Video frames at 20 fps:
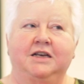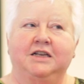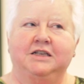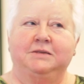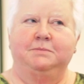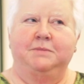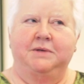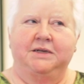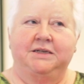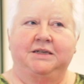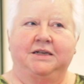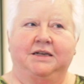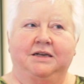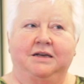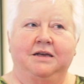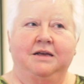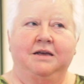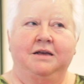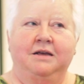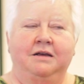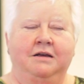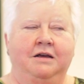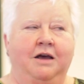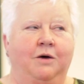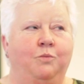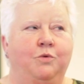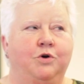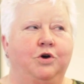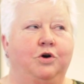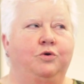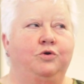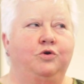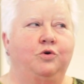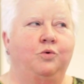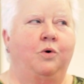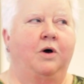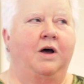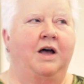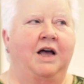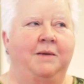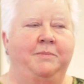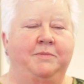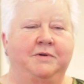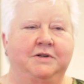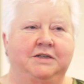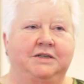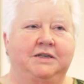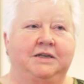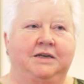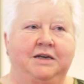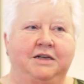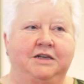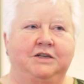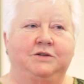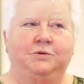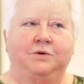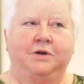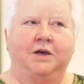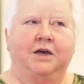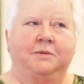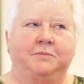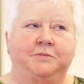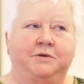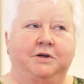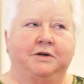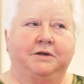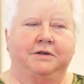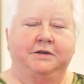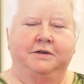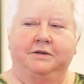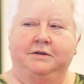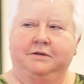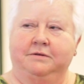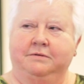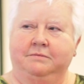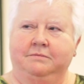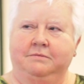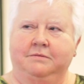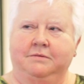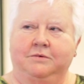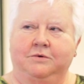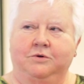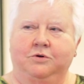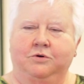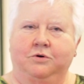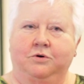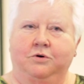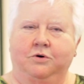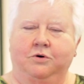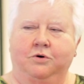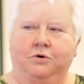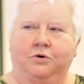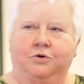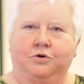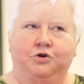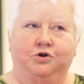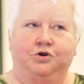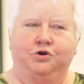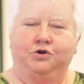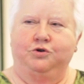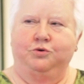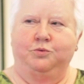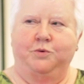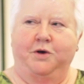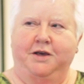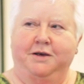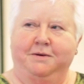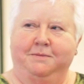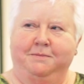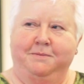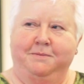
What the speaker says: is missing. And we all know what happens to kids who get abducted. Or do we?